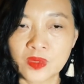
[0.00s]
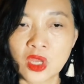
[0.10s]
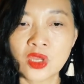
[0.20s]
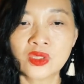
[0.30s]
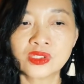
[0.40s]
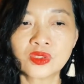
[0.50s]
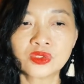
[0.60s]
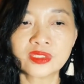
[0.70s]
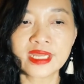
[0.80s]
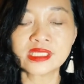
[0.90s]
So
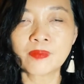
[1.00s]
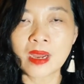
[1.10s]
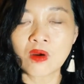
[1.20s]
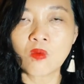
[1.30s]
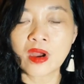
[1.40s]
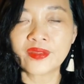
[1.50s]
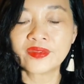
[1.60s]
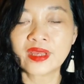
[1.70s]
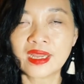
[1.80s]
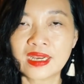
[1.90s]
today's part one,
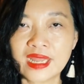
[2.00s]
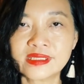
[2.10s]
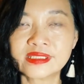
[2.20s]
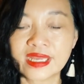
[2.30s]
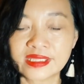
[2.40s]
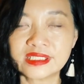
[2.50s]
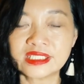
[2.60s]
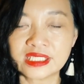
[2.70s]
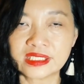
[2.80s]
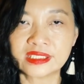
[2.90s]
let's get
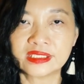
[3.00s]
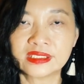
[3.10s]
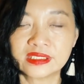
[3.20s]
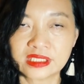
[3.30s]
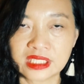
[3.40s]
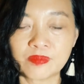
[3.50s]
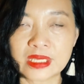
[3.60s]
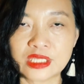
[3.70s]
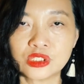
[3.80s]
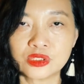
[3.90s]
deep
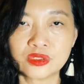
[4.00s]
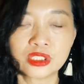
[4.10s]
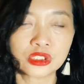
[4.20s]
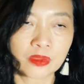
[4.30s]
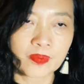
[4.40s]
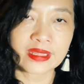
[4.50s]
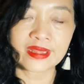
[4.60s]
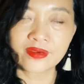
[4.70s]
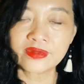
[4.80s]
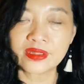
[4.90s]
into the topic
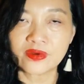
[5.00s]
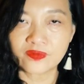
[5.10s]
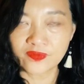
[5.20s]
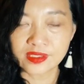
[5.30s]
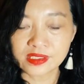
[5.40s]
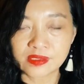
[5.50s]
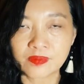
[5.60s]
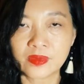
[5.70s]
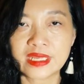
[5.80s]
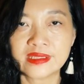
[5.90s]
now. Now, first
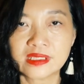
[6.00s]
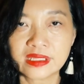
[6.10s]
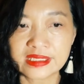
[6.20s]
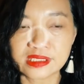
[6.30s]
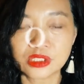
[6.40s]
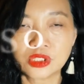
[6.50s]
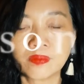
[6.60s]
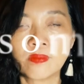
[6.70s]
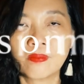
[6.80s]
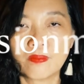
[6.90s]
is decision
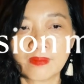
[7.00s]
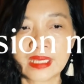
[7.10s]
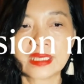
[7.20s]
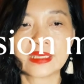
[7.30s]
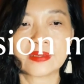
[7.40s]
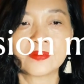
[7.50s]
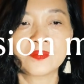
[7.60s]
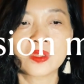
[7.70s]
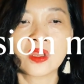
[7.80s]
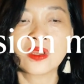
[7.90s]
making.
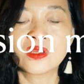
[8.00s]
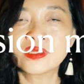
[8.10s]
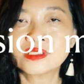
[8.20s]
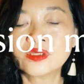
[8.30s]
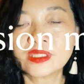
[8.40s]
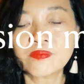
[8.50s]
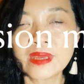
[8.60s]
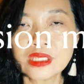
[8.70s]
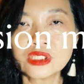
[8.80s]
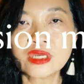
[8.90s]
So the
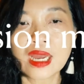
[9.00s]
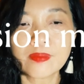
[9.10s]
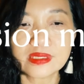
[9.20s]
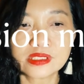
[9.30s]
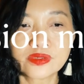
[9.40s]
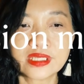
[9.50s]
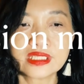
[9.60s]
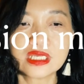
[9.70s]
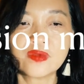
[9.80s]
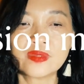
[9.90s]
major
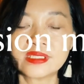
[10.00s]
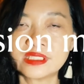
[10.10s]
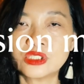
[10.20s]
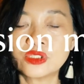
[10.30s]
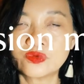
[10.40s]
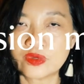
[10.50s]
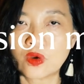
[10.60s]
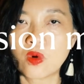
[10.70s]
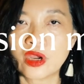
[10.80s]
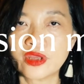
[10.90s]
administrative decision
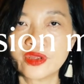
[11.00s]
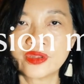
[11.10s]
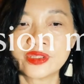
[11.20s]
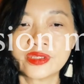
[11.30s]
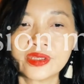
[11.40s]
require the